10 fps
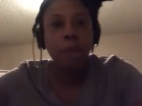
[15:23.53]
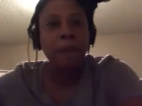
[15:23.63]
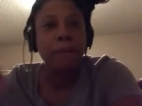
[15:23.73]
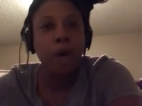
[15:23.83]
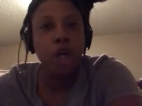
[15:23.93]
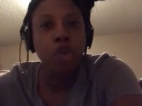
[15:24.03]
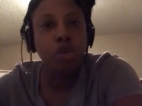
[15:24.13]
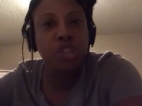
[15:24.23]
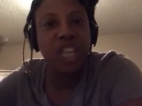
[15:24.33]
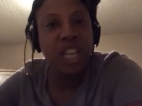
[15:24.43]
People will
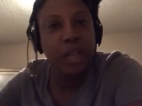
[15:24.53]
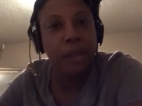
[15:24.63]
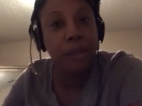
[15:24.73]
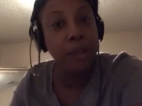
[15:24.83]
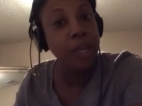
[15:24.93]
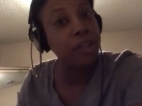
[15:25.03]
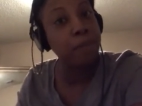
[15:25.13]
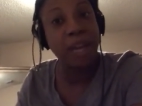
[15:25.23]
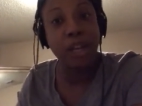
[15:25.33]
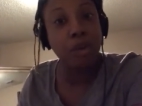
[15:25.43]
use anything
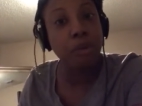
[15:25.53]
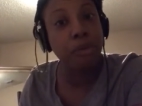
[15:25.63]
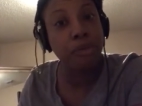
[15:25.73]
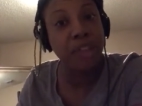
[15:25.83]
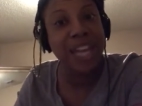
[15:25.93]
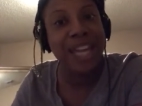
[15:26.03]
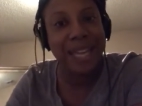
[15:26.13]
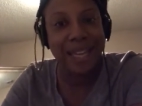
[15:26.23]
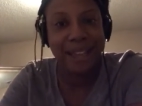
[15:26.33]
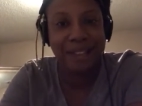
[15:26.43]
to make you
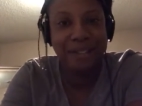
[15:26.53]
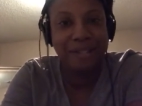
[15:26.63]
think